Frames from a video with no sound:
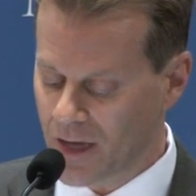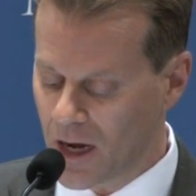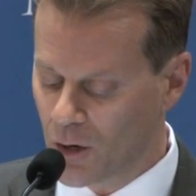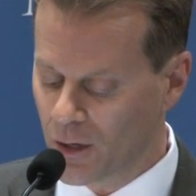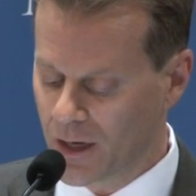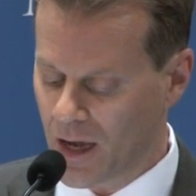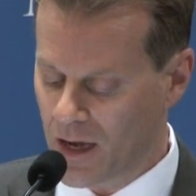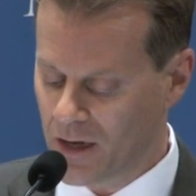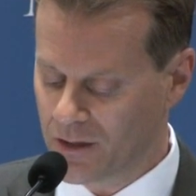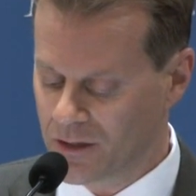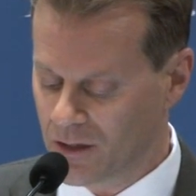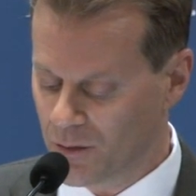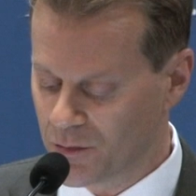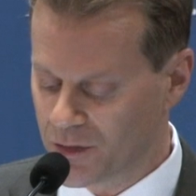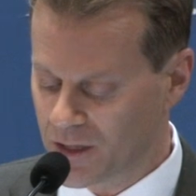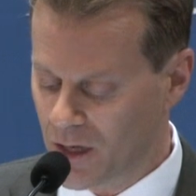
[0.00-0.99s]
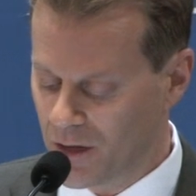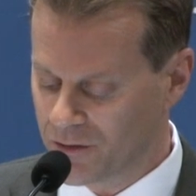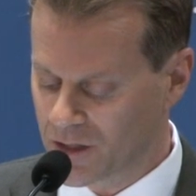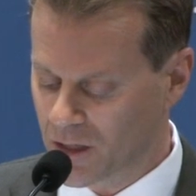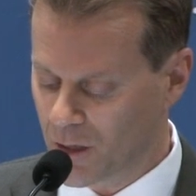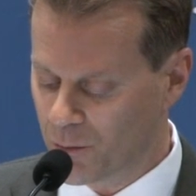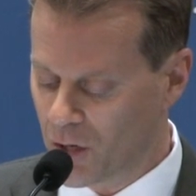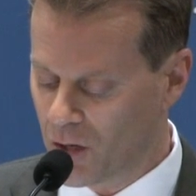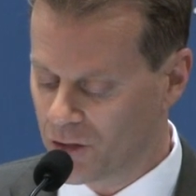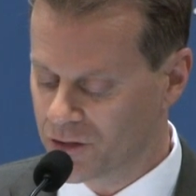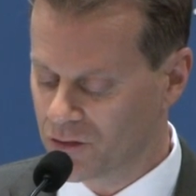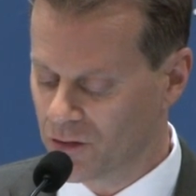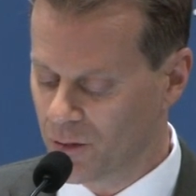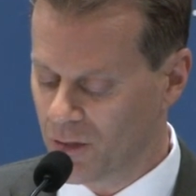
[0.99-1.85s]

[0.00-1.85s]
arrogate to themselves a compulsory